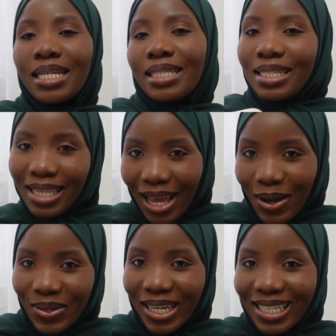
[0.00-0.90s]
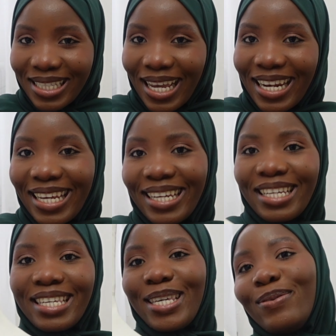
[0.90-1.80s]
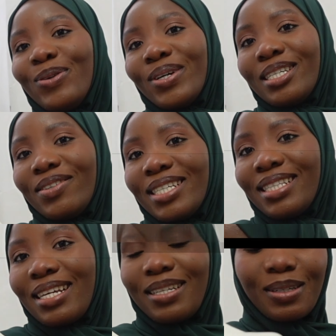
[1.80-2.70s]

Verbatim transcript: to see how you can style it if you're interested